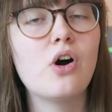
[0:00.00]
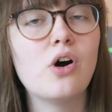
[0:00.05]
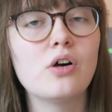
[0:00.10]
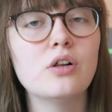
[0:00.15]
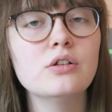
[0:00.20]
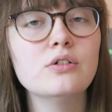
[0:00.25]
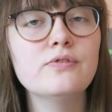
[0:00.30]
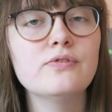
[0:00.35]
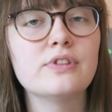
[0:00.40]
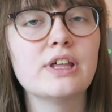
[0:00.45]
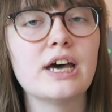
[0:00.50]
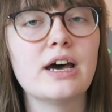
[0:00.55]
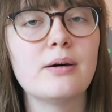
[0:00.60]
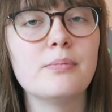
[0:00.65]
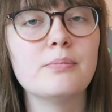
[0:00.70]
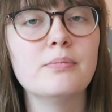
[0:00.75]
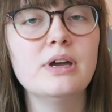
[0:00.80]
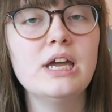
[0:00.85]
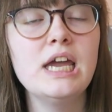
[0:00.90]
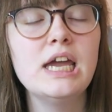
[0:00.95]
all of
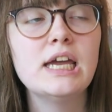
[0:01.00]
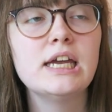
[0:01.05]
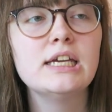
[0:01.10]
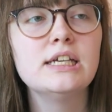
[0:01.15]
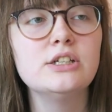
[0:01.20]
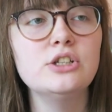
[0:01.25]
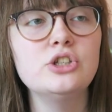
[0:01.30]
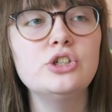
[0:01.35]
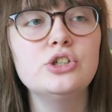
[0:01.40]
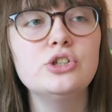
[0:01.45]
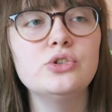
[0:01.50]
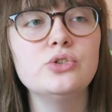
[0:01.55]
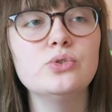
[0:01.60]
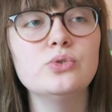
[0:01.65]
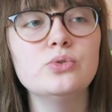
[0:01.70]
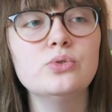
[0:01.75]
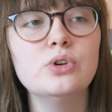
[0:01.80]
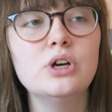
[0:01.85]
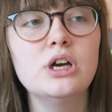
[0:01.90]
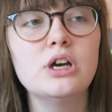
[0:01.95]
them
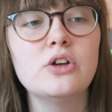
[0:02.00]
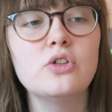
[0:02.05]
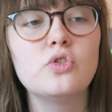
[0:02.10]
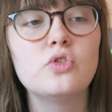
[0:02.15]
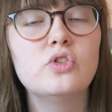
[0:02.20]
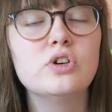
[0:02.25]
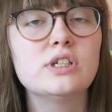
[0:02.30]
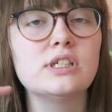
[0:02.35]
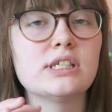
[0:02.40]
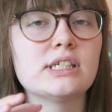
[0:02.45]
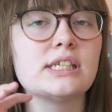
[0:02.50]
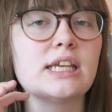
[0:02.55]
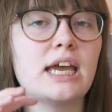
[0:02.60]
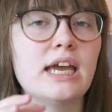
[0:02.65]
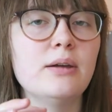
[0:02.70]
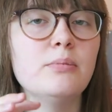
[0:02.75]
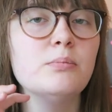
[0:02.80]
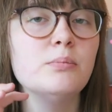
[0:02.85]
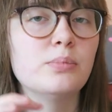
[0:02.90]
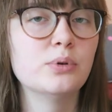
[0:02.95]
into the
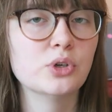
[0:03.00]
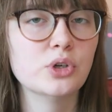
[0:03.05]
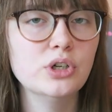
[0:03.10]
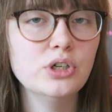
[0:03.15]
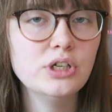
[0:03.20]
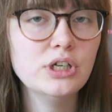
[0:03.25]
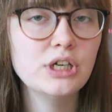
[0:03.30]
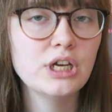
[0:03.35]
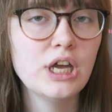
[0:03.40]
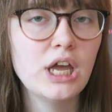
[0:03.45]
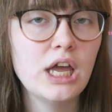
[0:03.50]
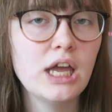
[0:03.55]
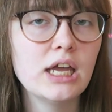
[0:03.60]
same book